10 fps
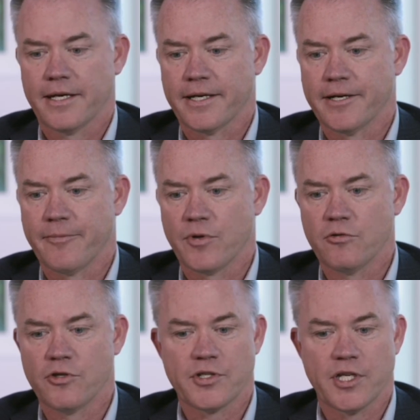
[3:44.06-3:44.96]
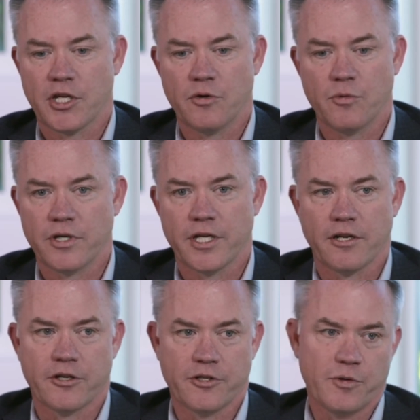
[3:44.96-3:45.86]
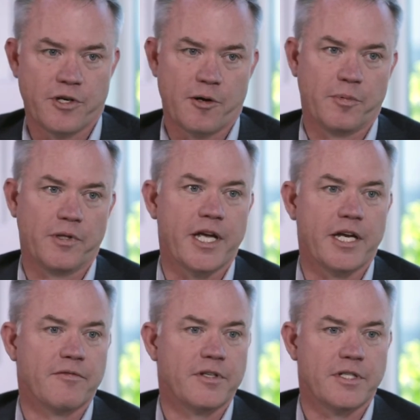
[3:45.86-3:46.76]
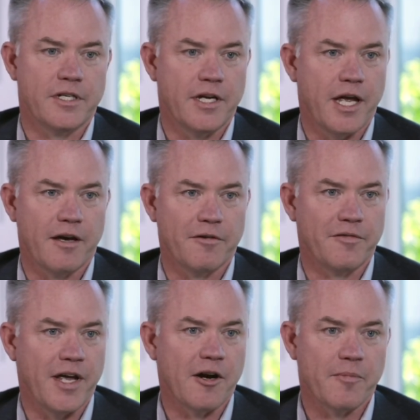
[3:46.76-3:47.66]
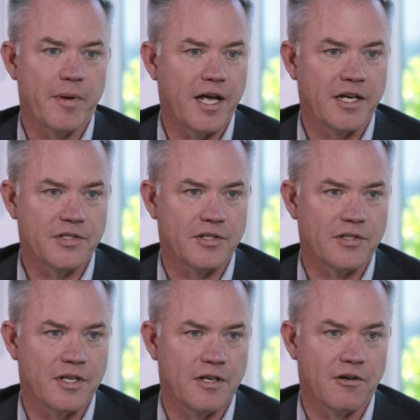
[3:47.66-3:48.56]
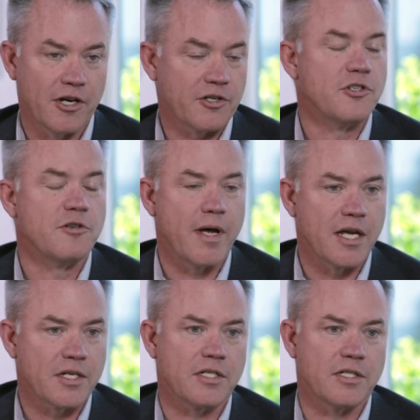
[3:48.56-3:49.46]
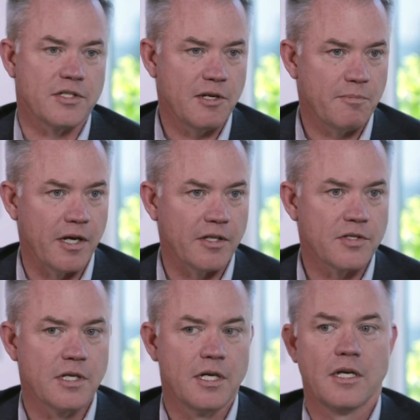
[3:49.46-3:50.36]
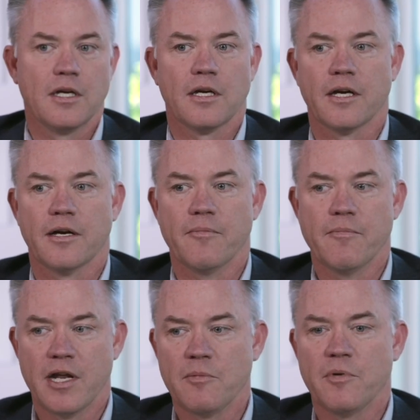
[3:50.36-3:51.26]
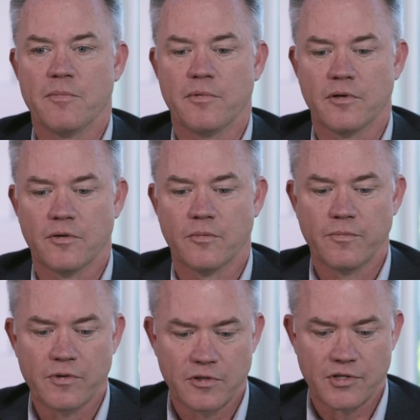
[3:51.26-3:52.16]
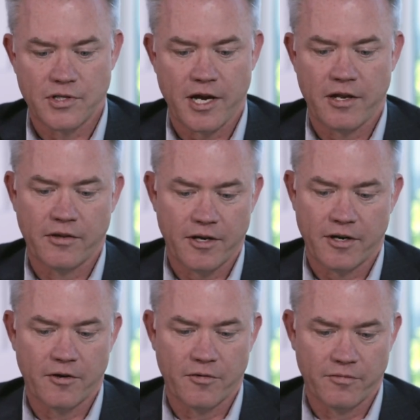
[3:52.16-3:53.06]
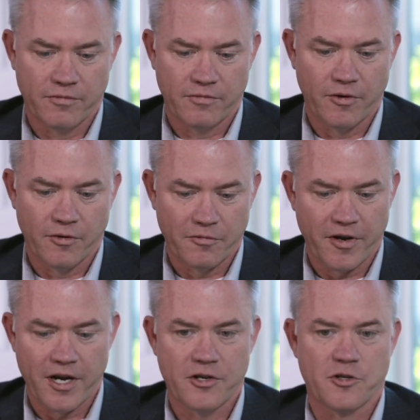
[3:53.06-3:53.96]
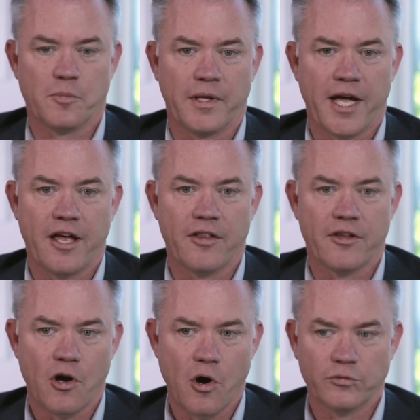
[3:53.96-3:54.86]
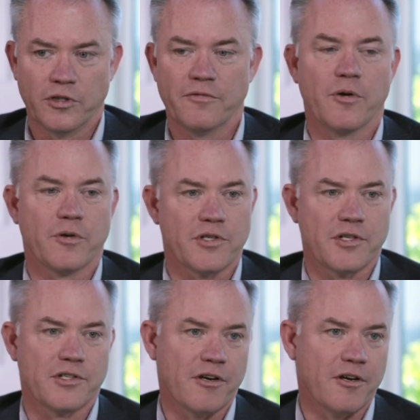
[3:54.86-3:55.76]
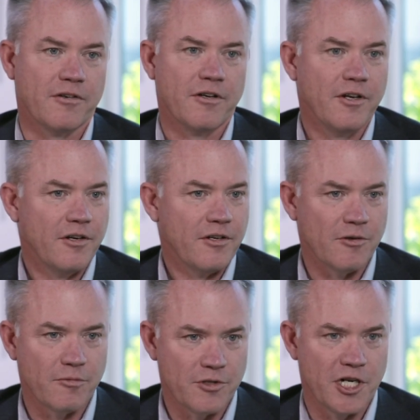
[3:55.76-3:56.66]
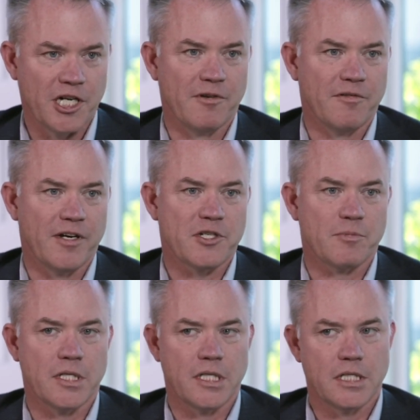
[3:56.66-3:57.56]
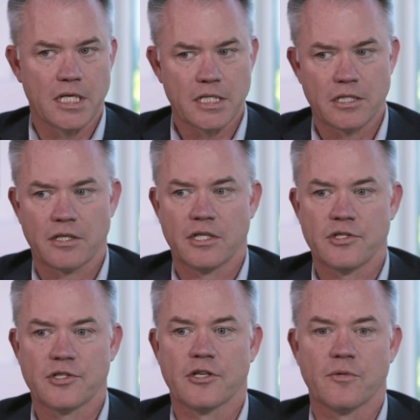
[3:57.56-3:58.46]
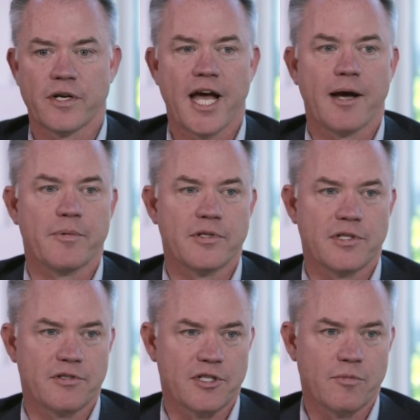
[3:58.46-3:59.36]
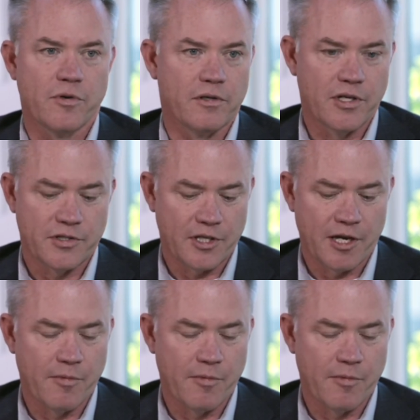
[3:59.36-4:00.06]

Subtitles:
you're just like you wouldn't get onto an airplane if it didn't have airbags and oxygen masks and seatbelts. Many people design their own financial plan that only focuses on return of investment and doesn't consider what happens if someone doesn't come